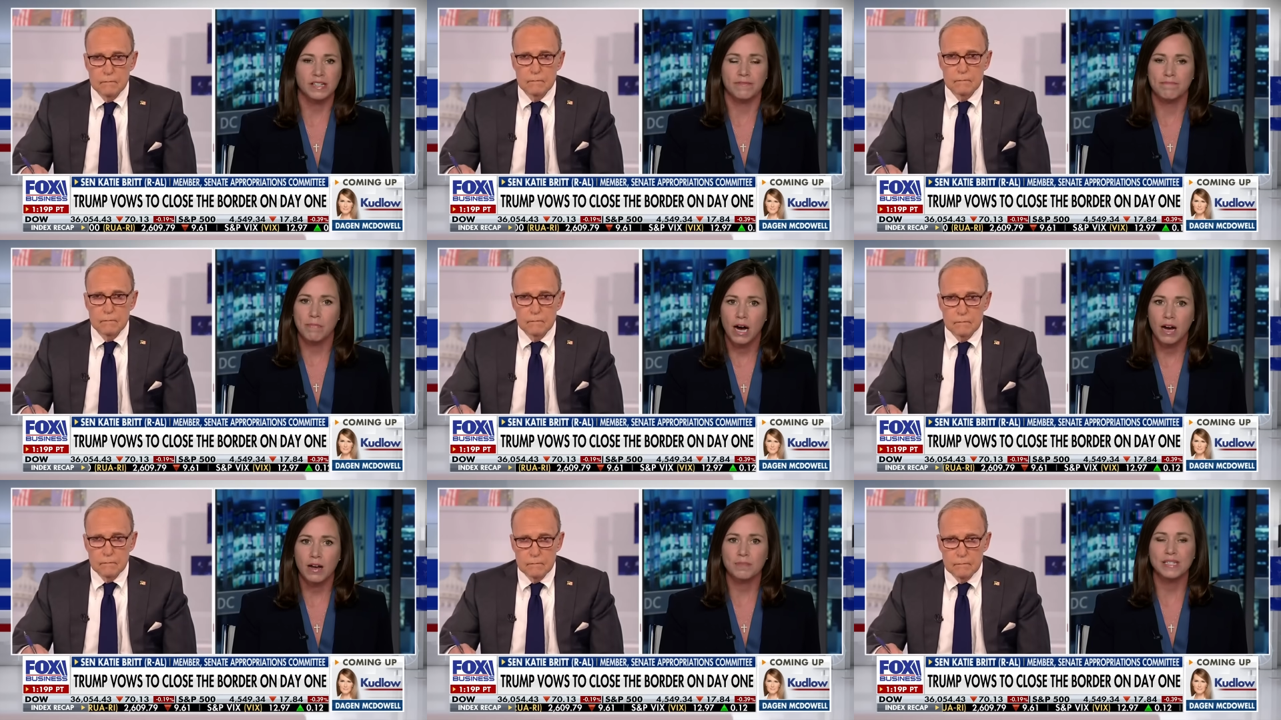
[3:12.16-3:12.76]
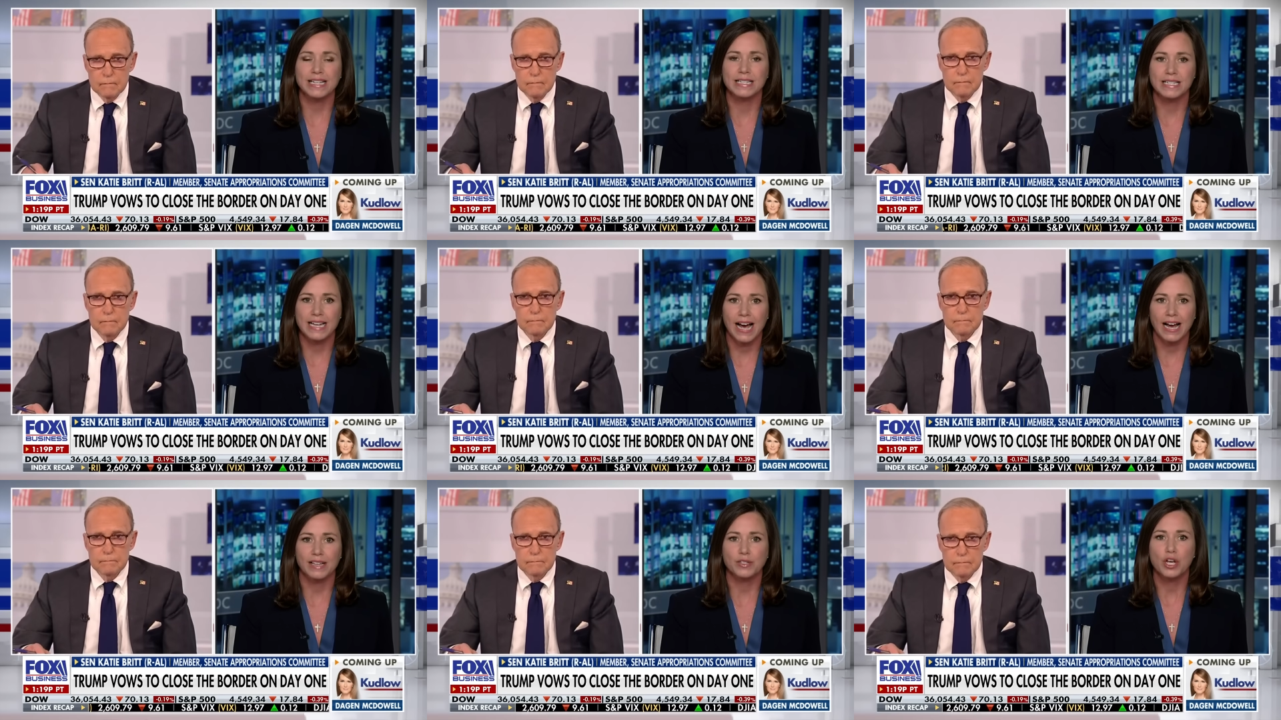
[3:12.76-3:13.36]
Speaker 1: of moms and
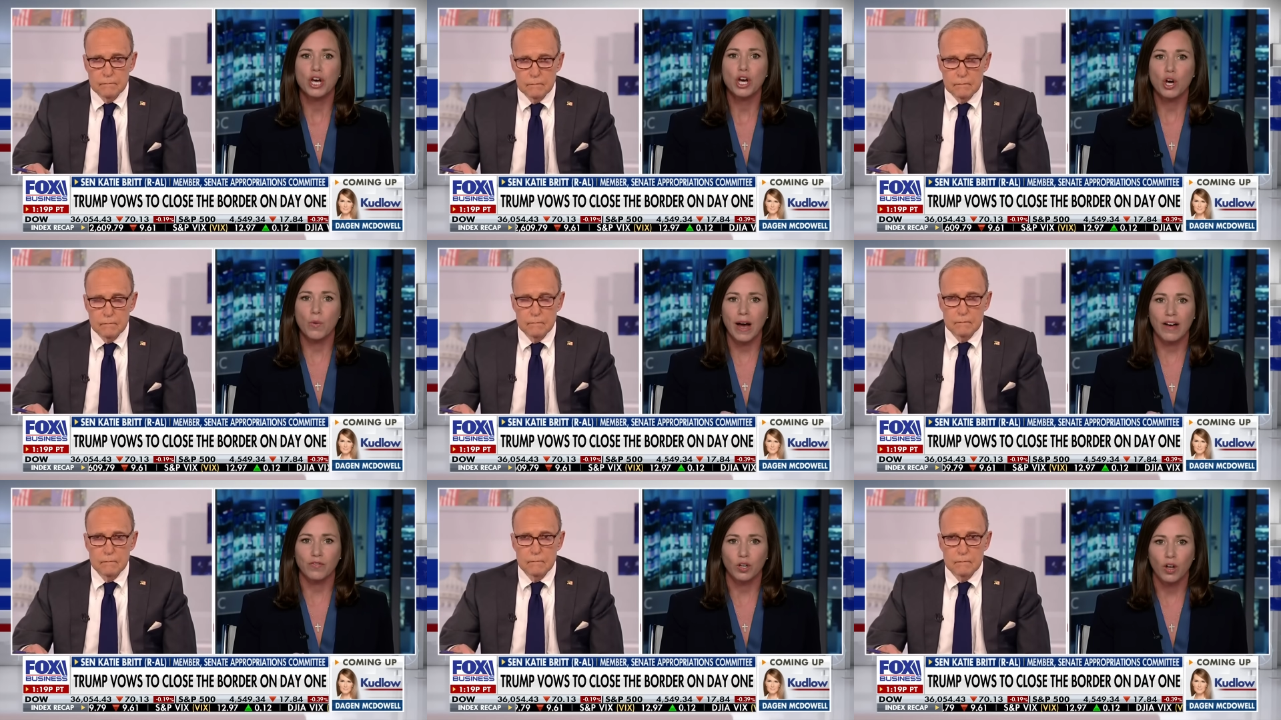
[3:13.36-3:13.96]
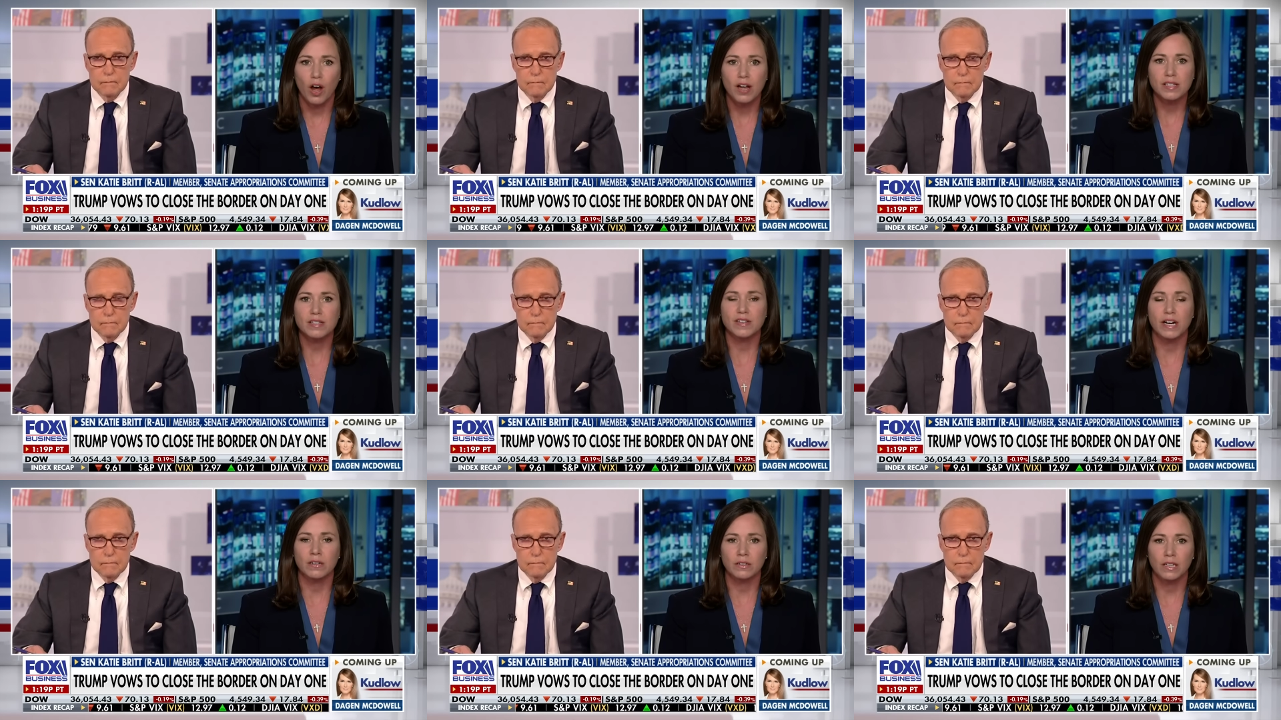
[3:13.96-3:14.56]
dads who have
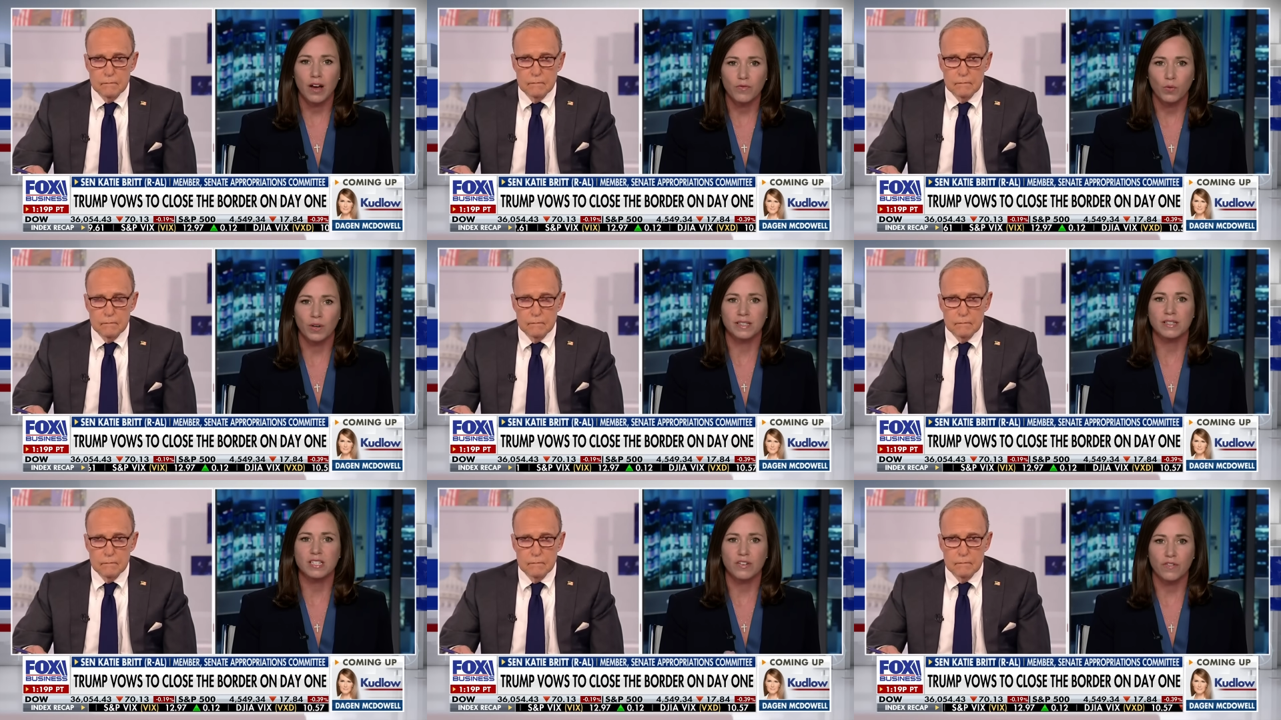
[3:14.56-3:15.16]
lost their loved ones to